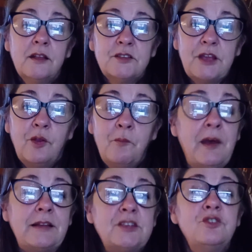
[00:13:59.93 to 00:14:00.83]
So
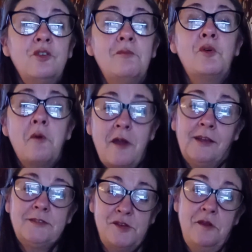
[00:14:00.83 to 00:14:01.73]
back to normal
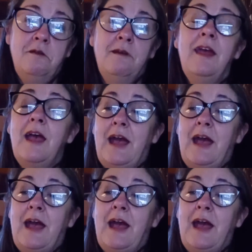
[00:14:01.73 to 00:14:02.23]
work soon.